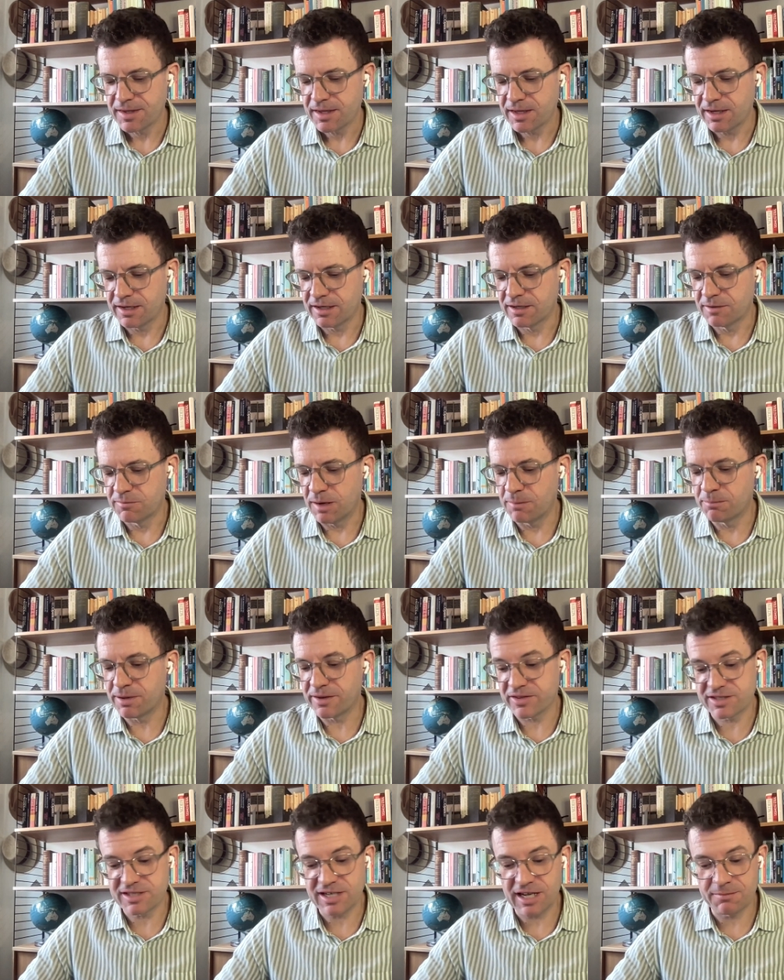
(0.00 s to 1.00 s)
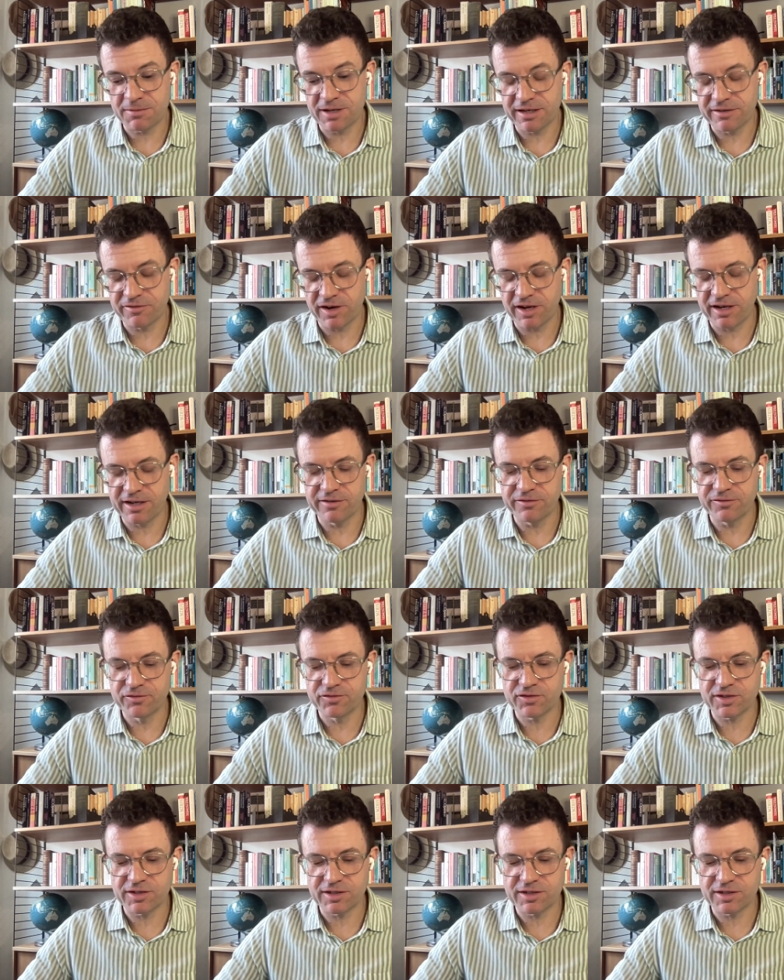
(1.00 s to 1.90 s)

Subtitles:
And by the time I arrived